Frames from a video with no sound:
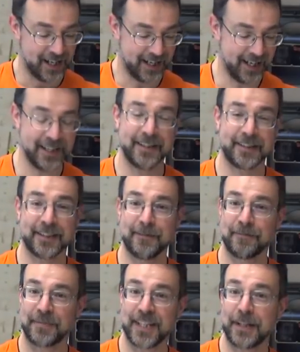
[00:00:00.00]
And
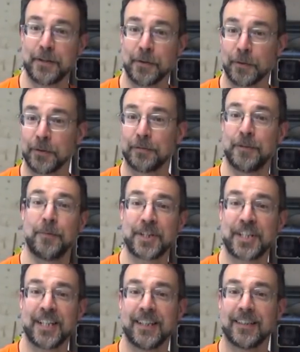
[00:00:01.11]
thank you all for
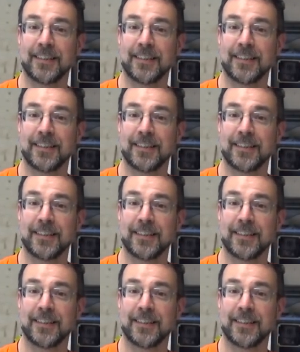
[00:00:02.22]
watching.